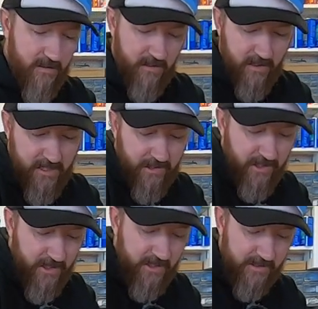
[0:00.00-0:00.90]
the
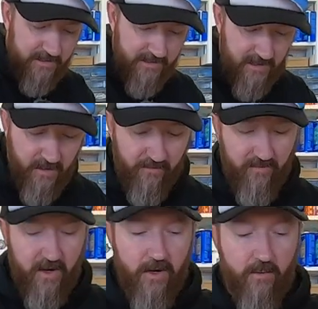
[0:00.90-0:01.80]
engine itself,
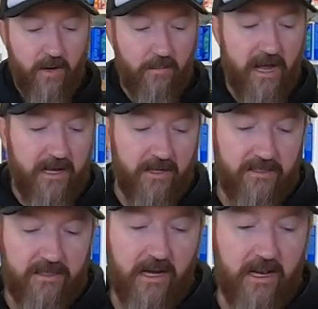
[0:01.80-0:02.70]
very well
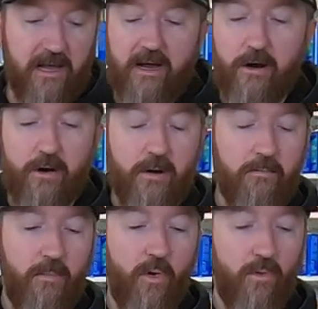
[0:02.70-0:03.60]
packaged, kind of that hard
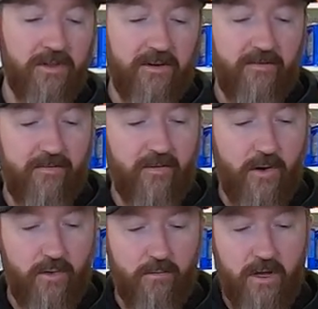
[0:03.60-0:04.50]
molded
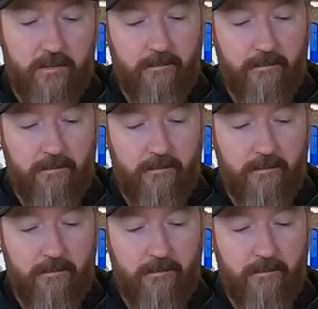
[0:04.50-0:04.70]
foam